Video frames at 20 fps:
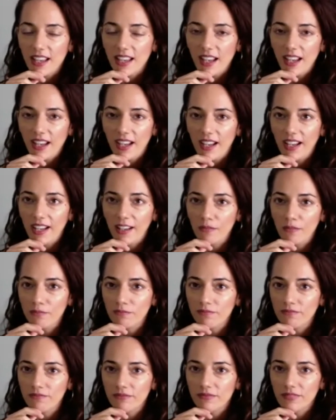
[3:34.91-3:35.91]

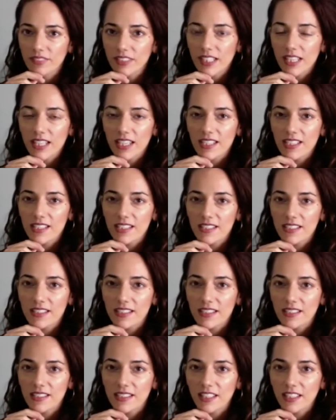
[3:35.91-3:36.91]
um, he's
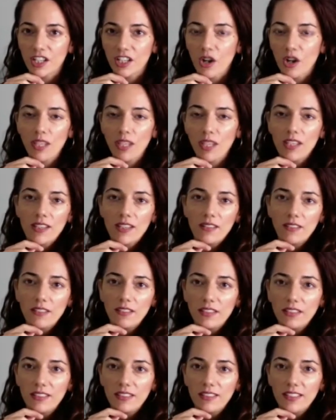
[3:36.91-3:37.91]
you know he
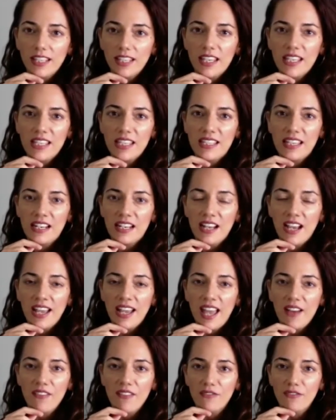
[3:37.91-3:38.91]
he and I
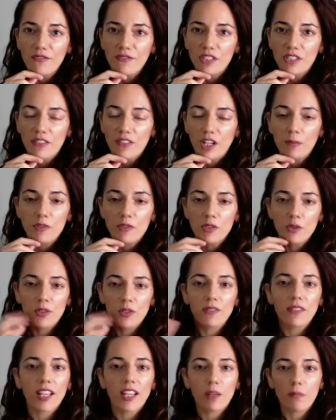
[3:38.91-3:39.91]
have developed sort
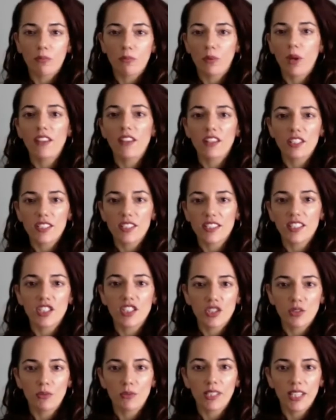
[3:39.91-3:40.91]
of like a brother
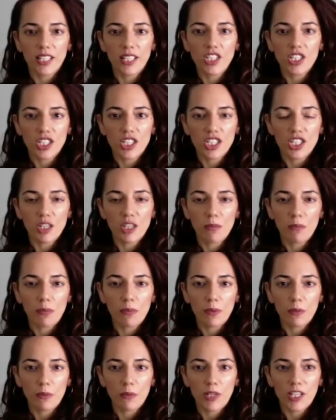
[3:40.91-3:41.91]
sister relationship,
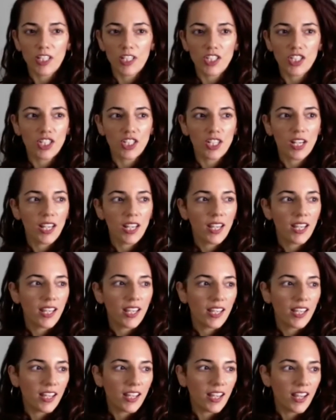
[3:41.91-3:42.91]
which
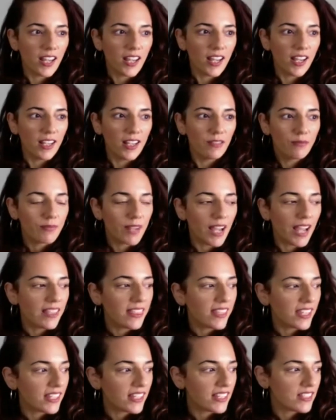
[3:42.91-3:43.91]
um, I
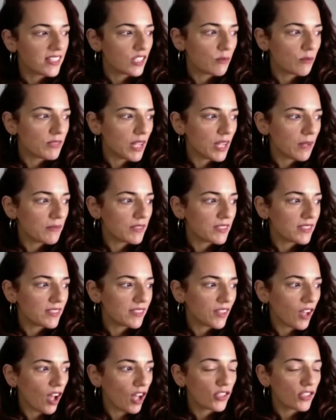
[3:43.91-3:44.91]
think can sometimes
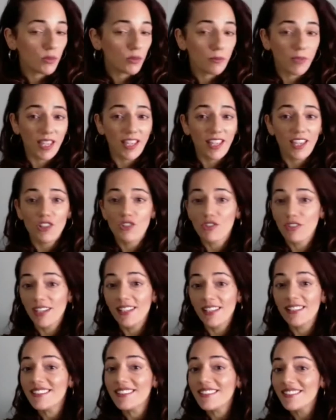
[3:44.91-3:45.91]
also be a
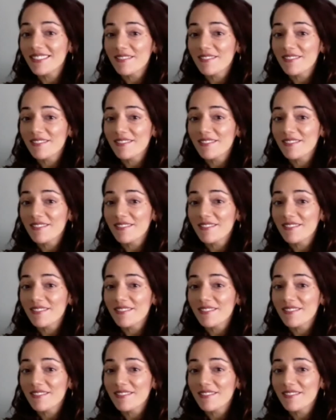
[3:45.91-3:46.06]
hindrance,